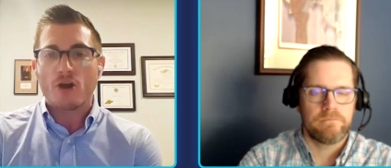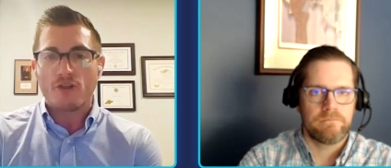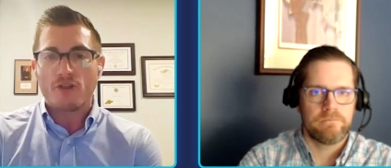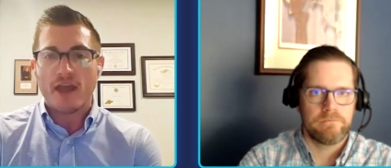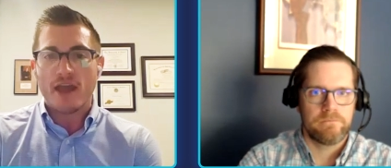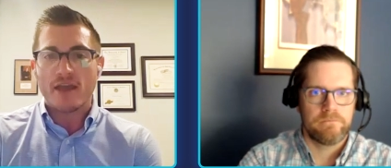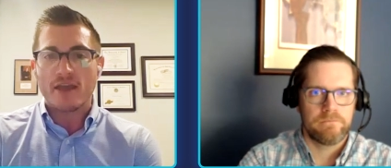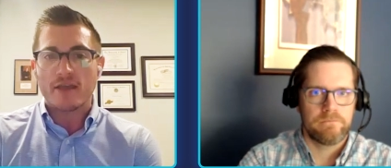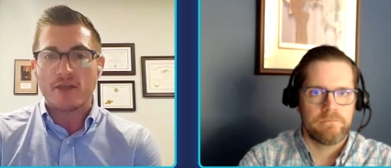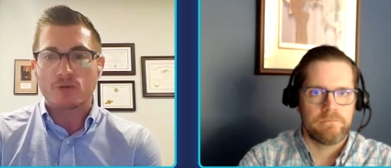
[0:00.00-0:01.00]
Speaker 1: Are
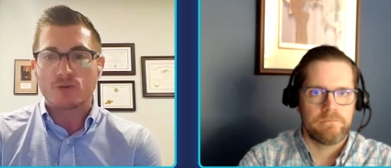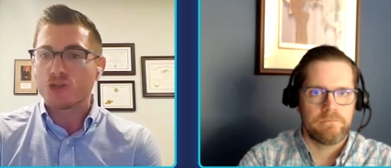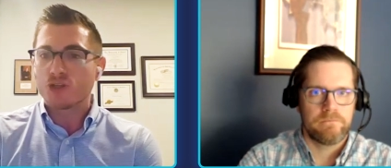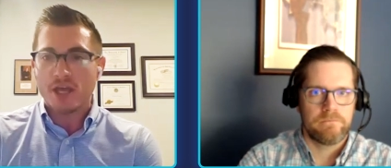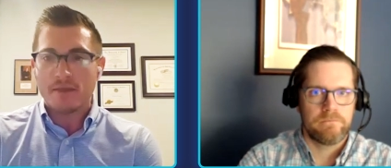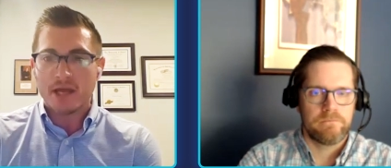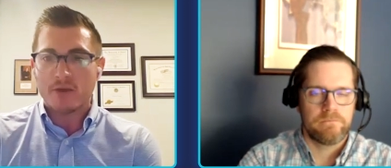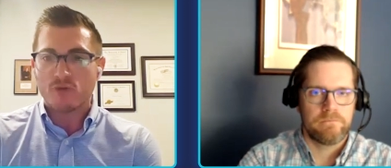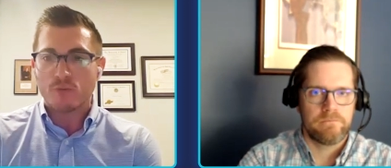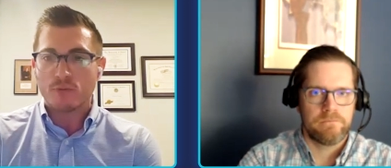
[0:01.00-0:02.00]
they, you know, should they be
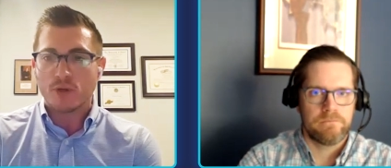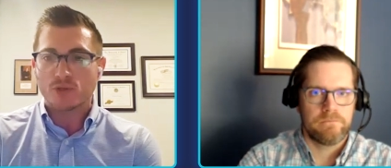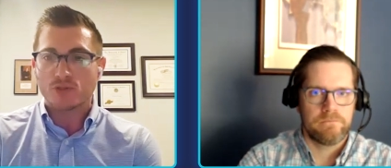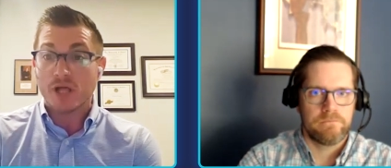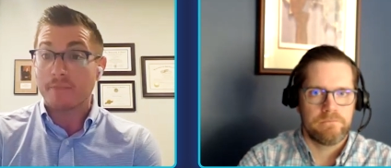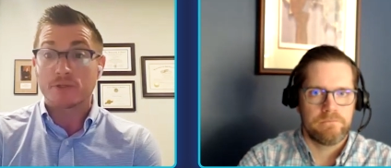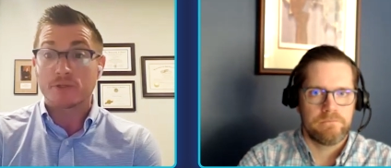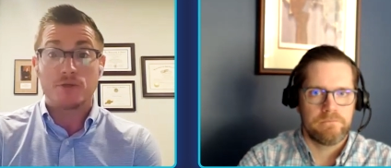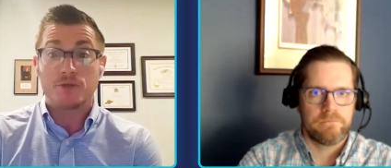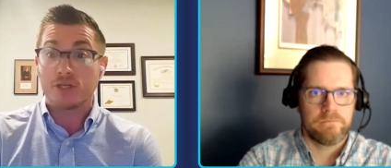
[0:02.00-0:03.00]
up for promotional
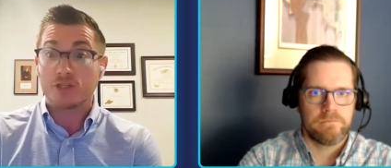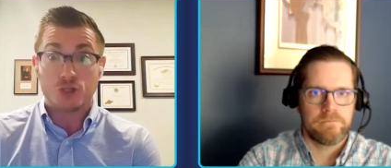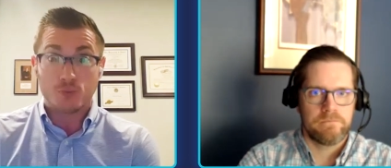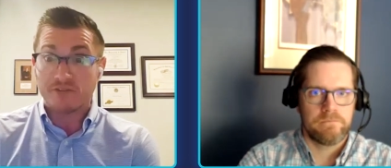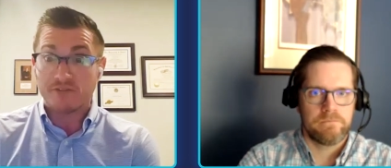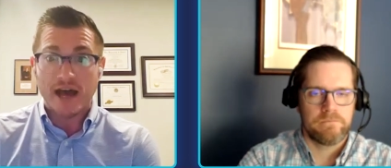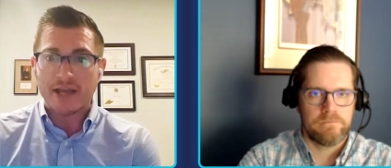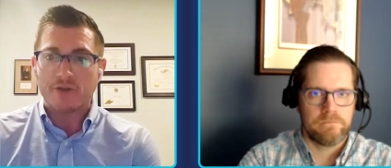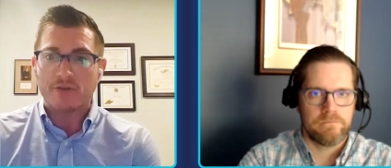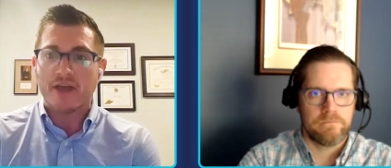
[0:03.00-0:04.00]
opportunity? Should we
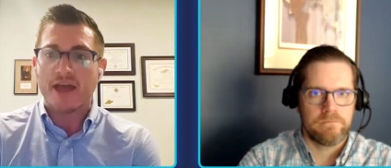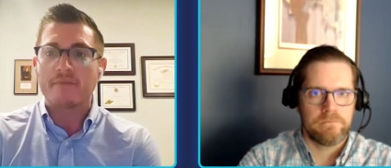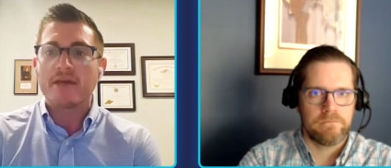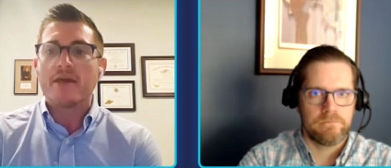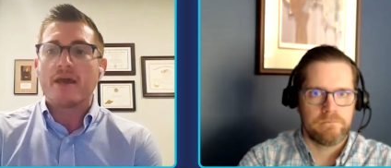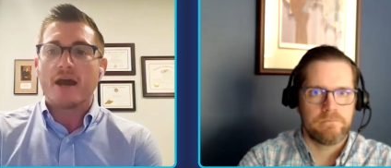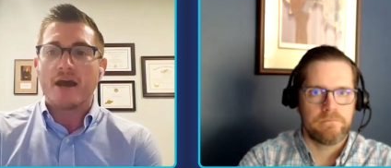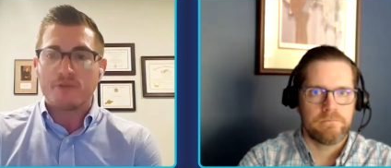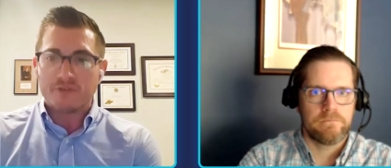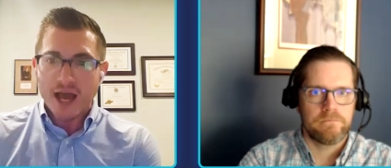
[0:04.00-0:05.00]
fire them?
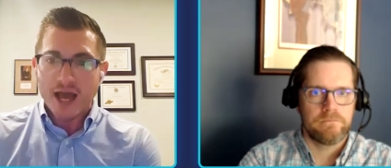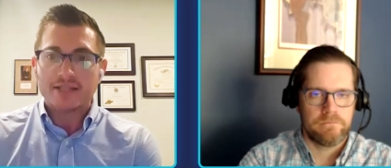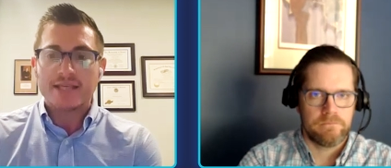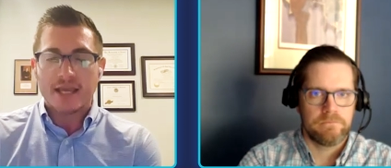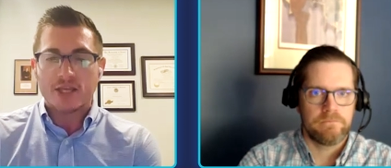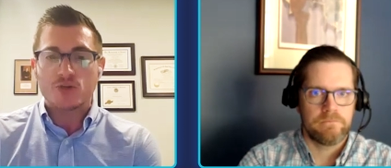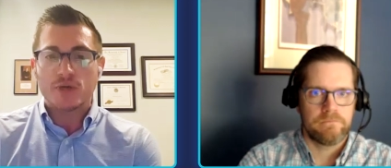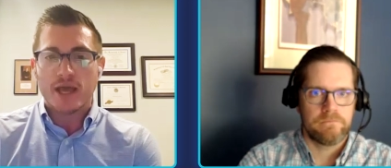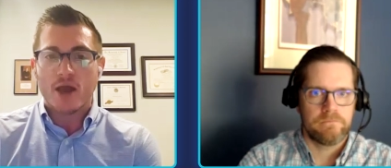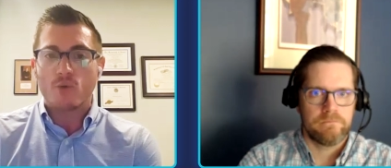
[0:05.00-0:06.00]
Um, you've got to take into
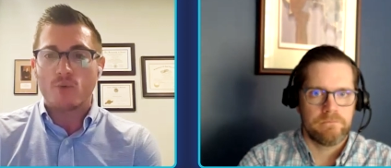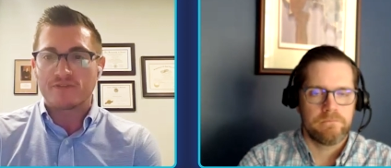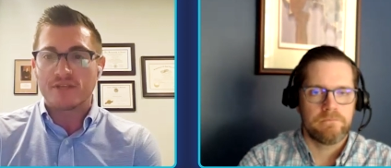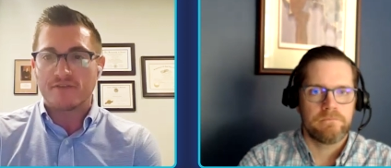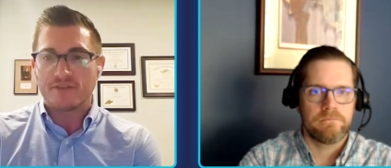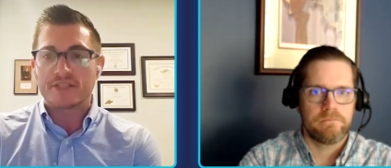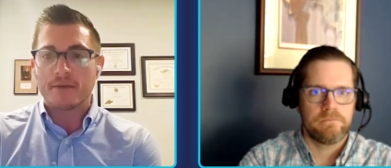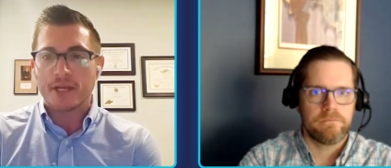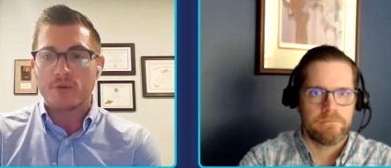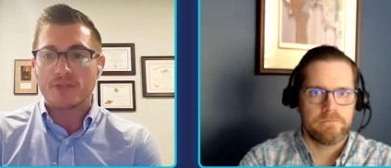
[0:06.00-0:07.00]
account if, if it's
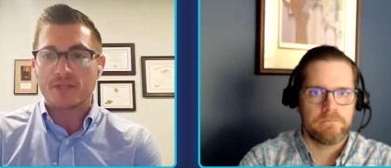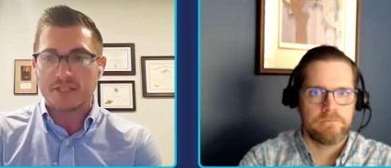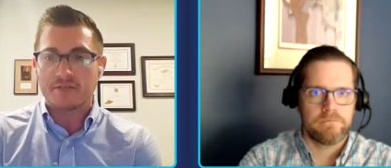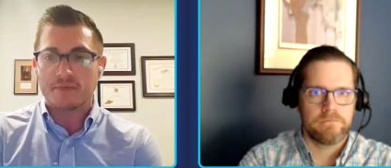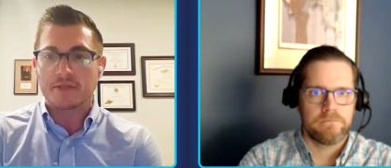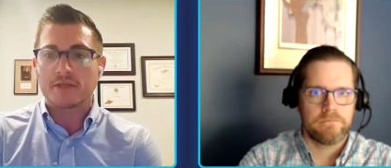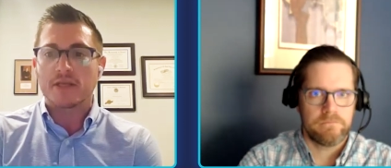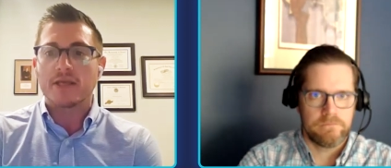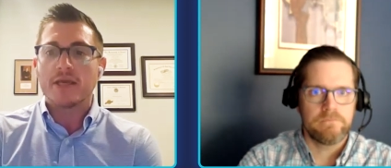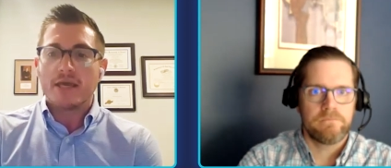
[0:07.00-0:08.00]
somebody with a
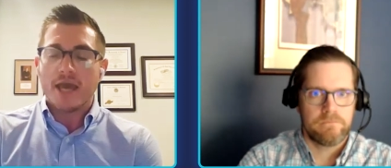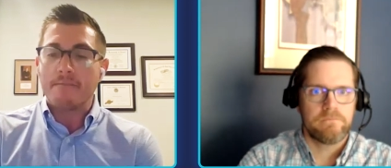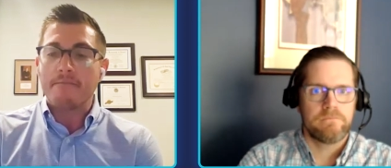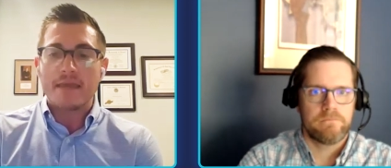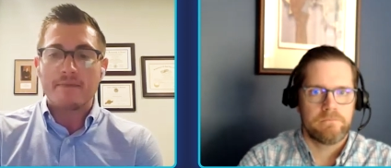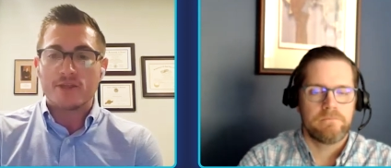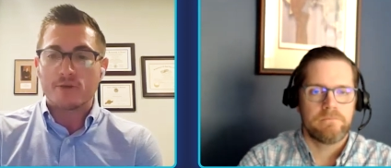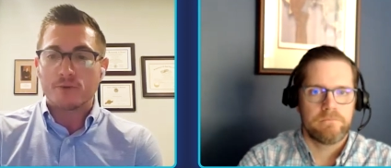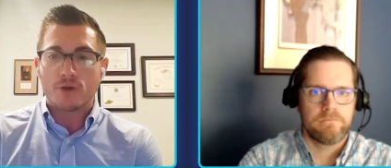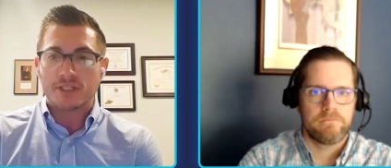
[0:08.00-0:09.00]
disability and maybe
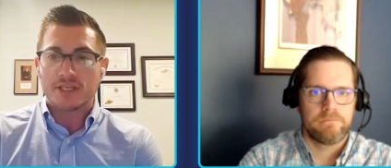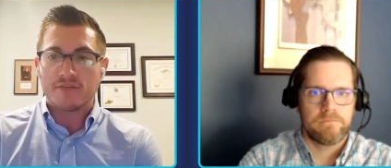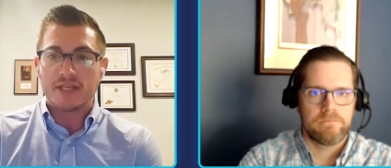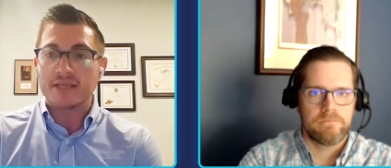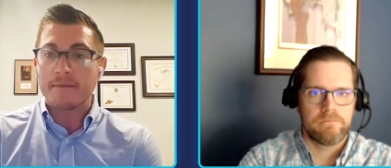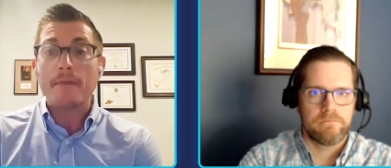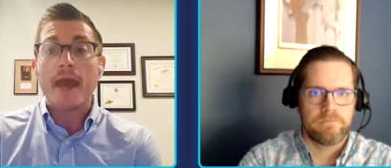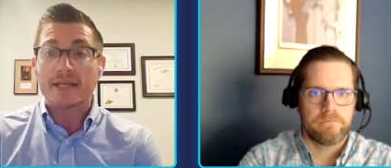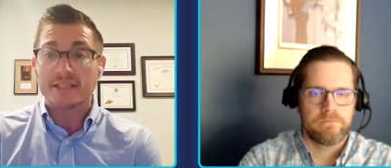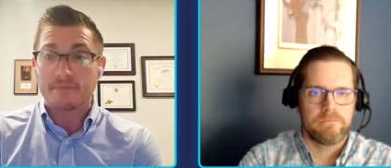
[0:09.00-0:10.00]
their productivity is
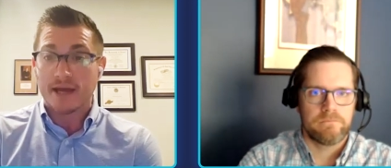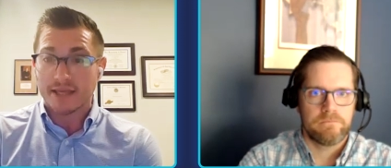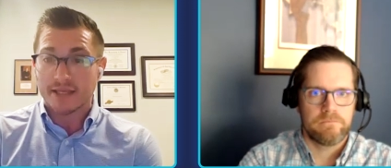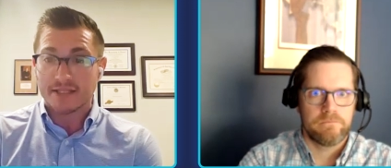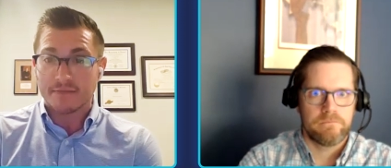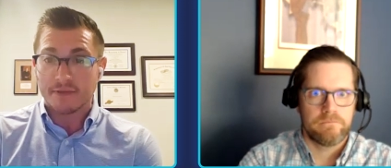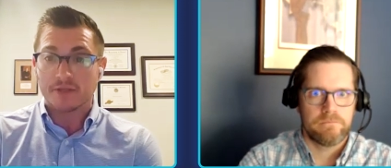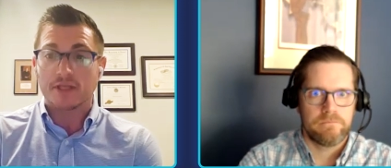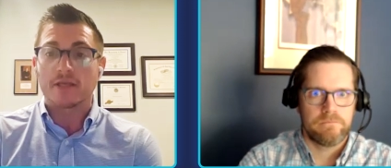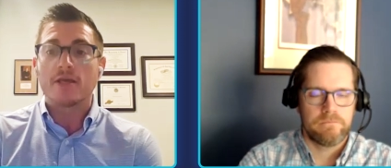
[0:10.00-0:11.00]
impacted by that
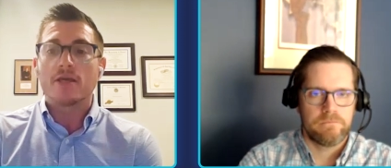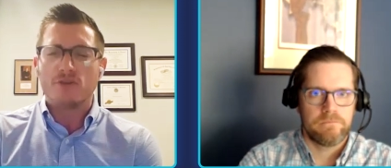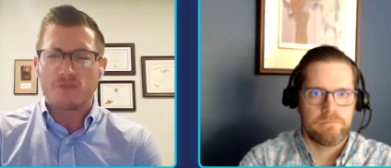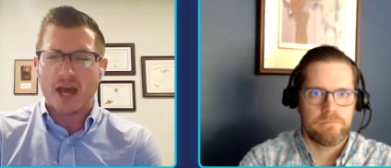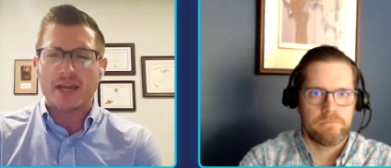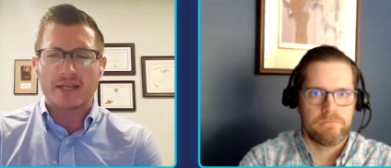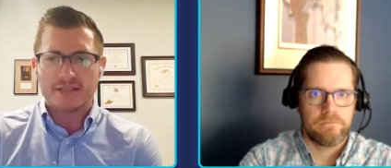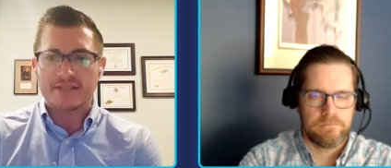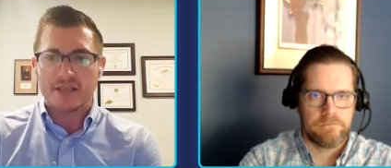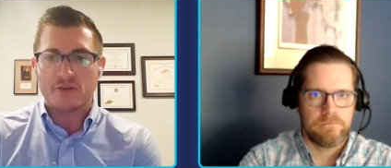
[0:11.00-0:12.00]
disability, you've got to
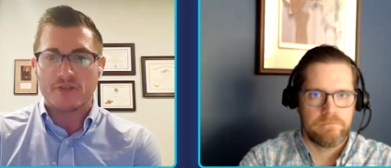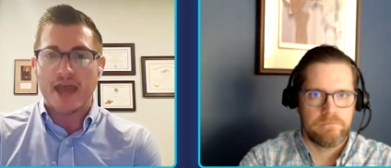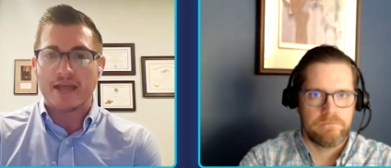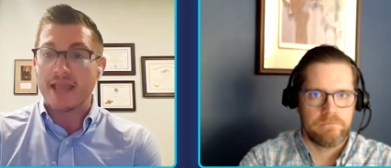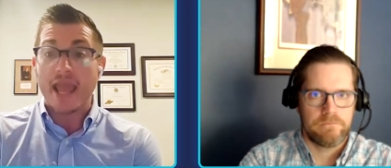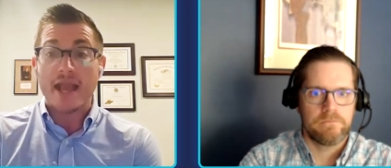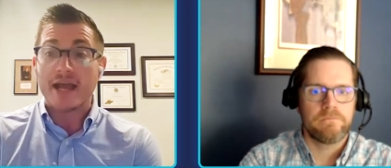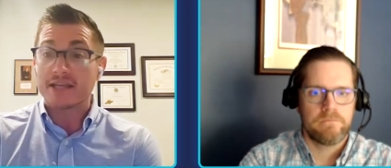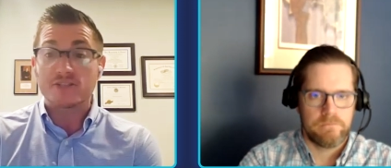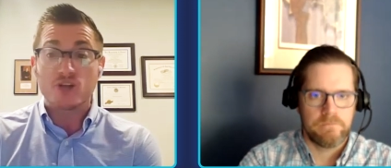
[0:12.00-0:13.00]
consider that. And
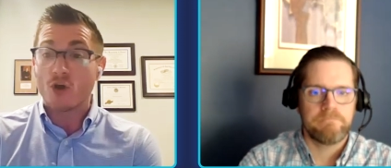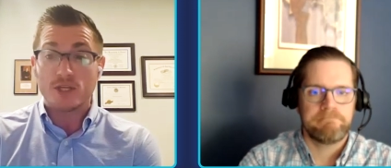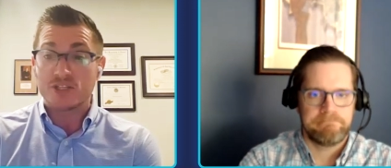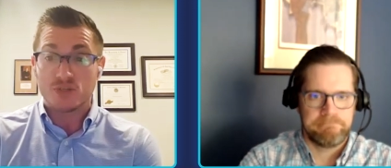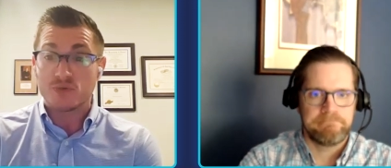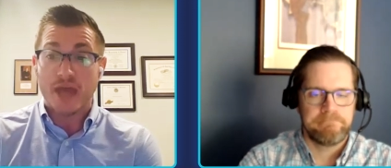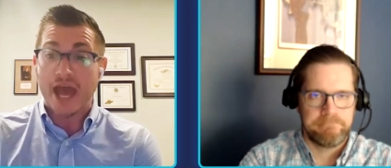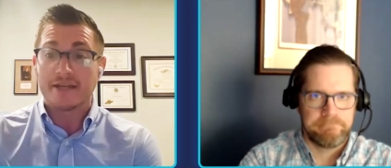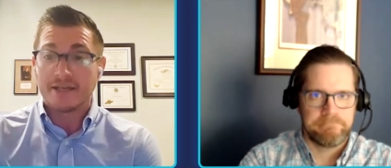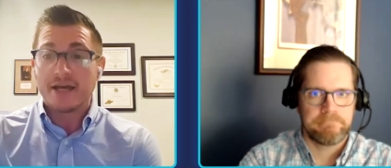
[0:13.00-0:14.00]
AI doesn't always do
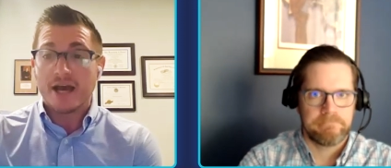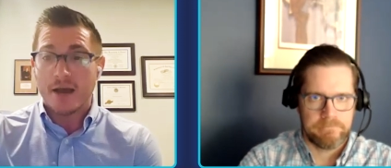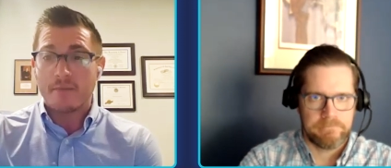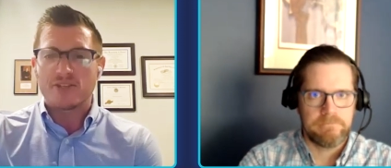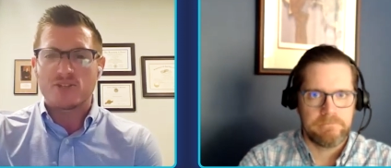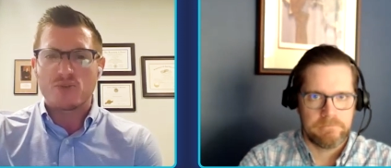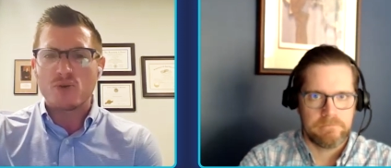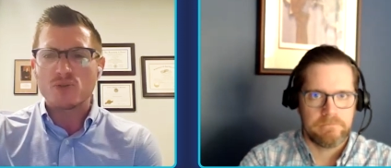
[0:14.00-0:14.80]
that. Um, and so